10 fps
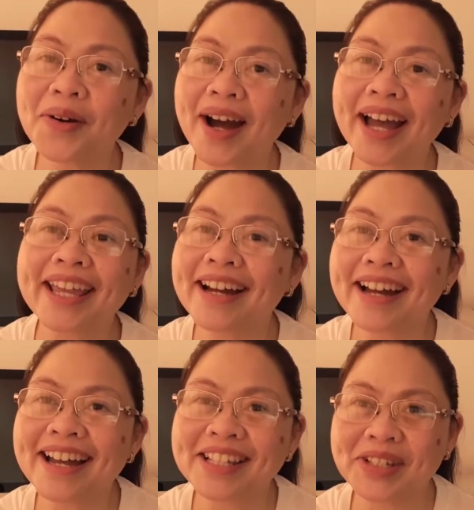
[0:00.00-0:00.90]
Hi
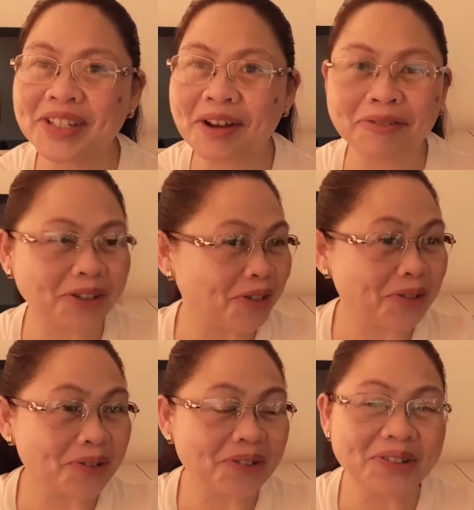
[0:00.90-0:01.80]
guys, good
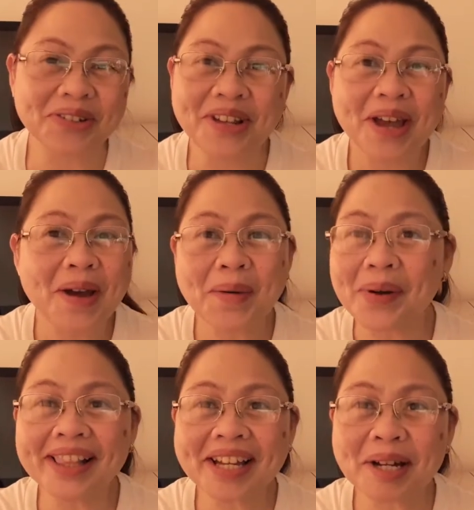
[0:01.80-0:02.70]
afternoon.
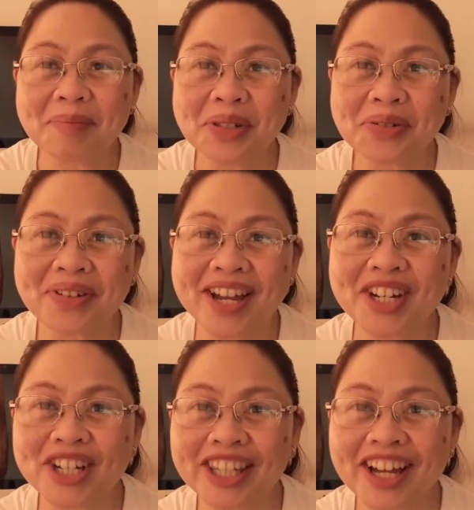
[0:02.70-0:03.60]
Welcome to
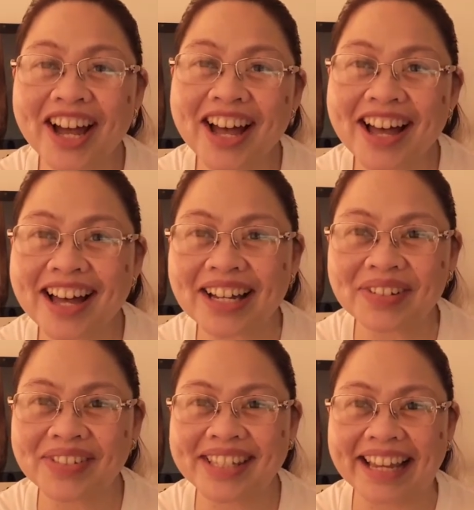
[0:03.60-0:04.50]
Faisha
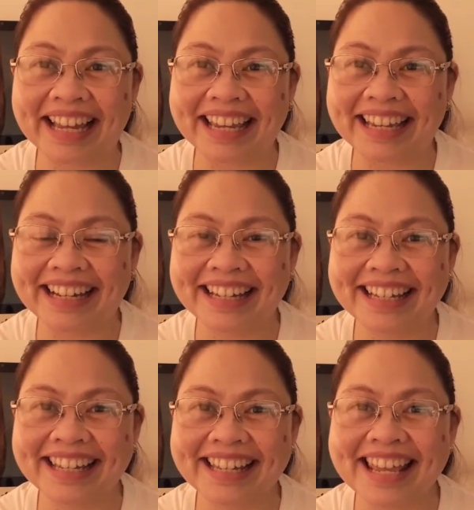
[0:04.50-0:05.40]
Loves.
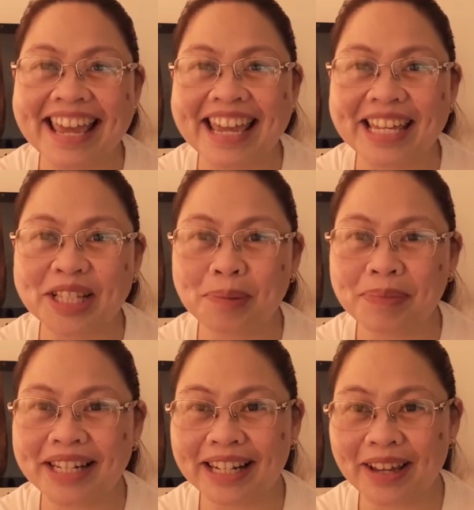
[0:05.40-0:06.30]
Ayan, it's
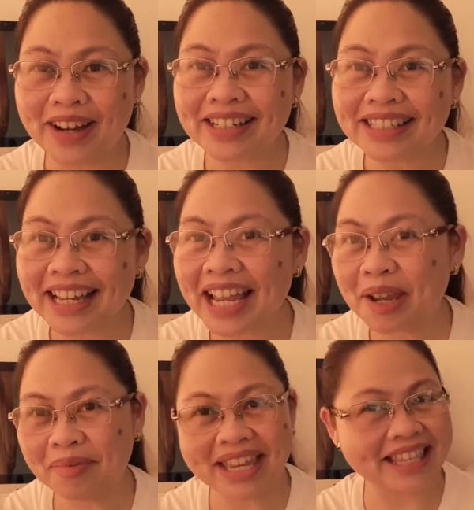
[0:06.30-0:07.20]
been a long
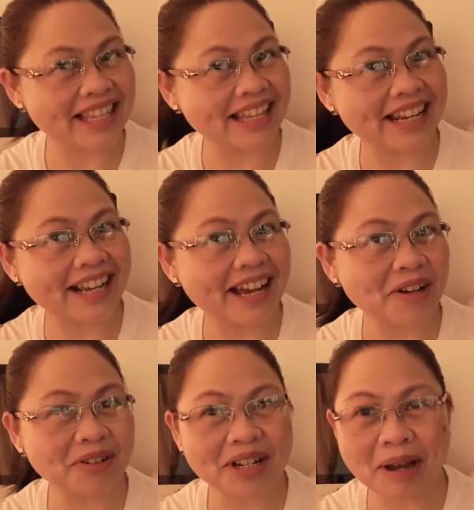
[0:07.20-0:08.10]
time na hindi talaga
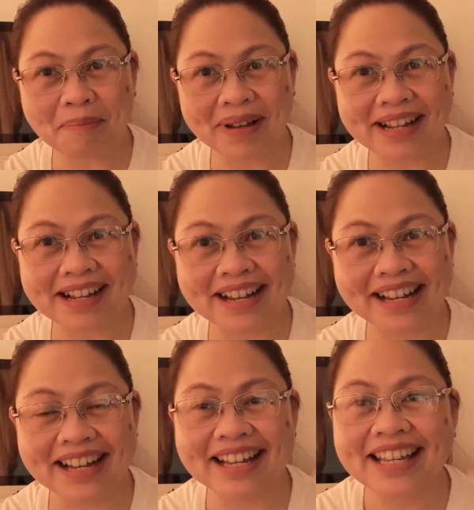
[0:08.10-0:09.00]
ako
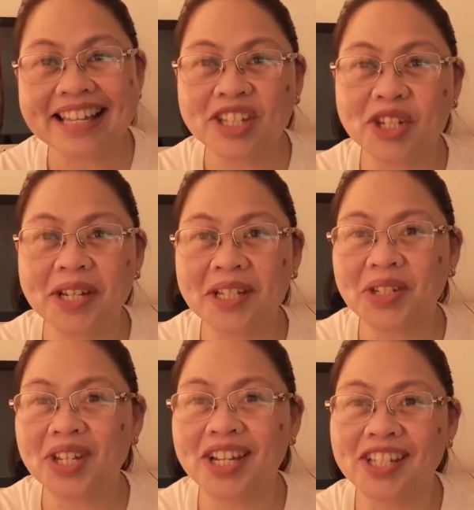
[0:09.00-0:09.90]

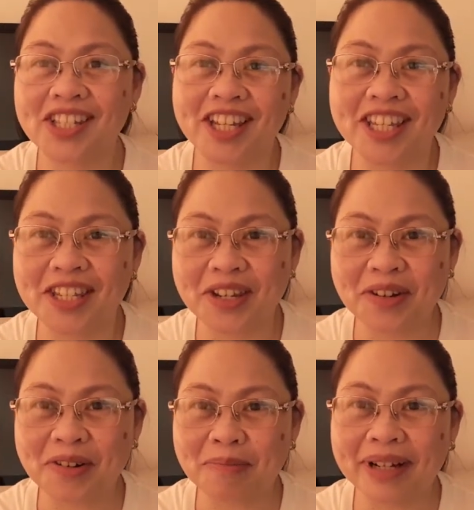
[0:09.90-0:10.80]
nakapag-chika-chika sa
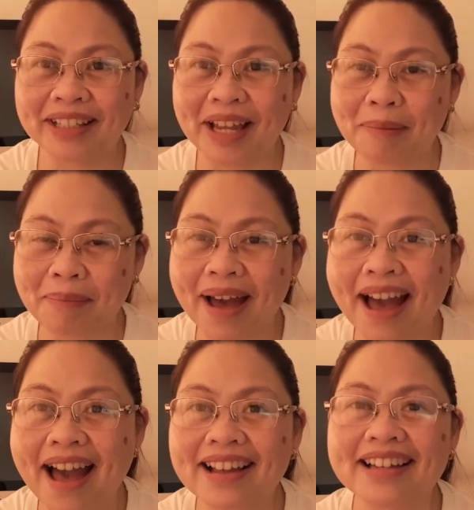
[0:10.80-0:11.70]
inyo, but I'm
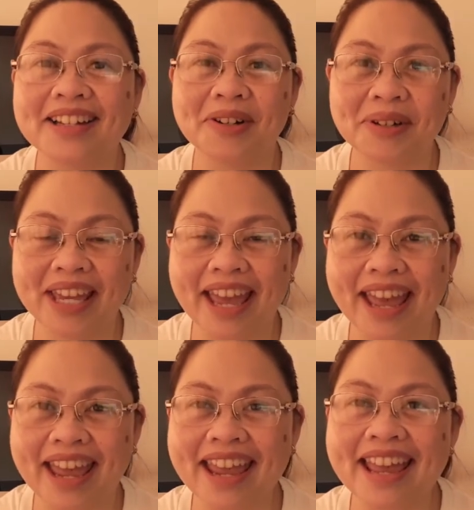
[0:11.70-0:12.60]
back,
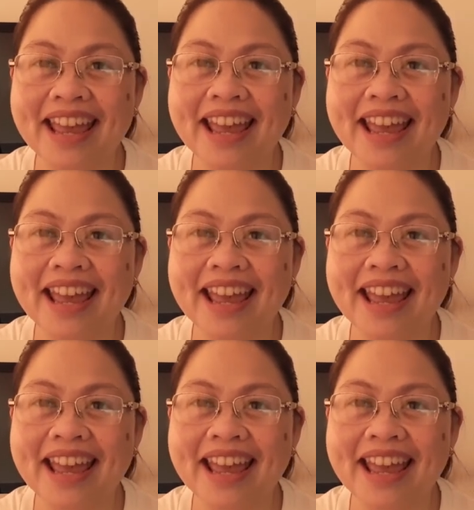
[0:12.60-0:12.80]
okay?